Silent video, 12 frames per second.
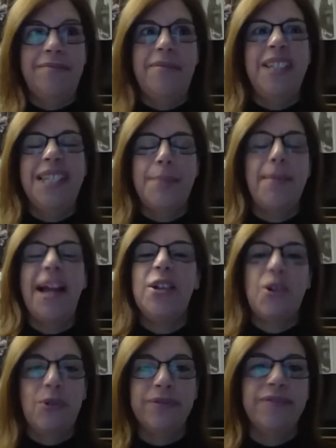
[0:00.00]
smack
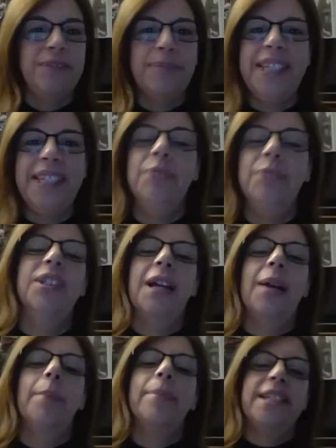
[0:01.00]
on for me. It was
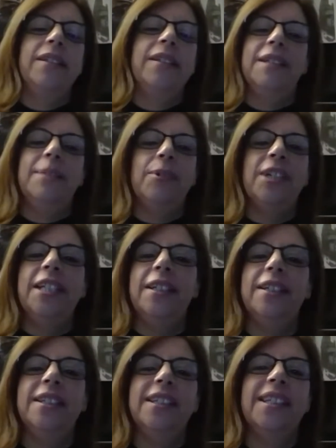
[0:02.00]
absolutely brilliant.